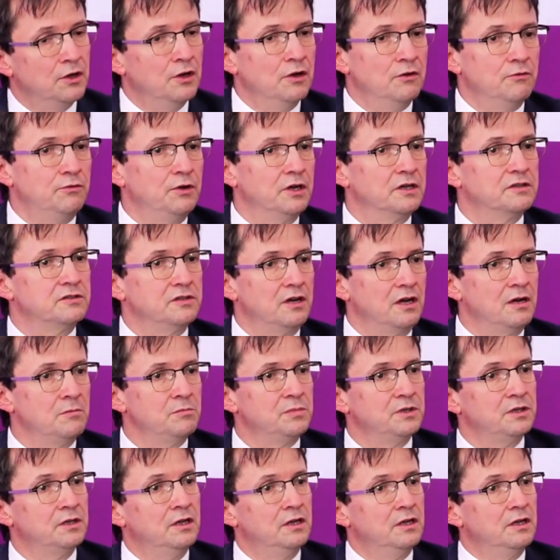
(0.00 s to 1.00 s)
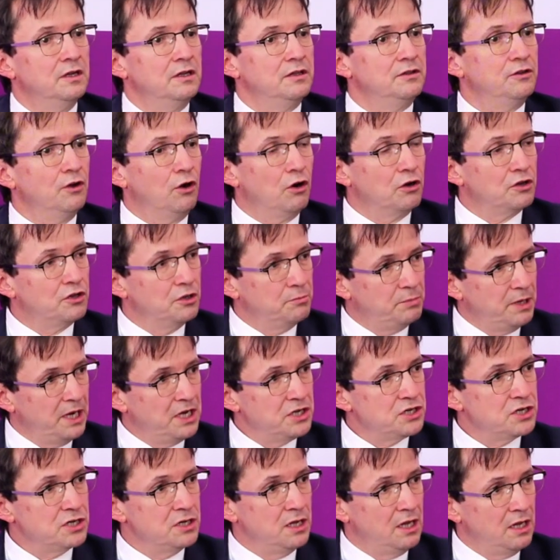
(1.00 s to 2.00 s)
For example, the
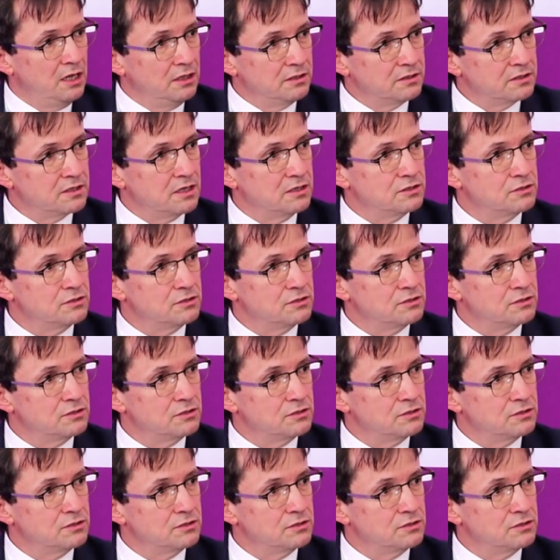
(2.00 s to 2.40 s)
occupational healthcare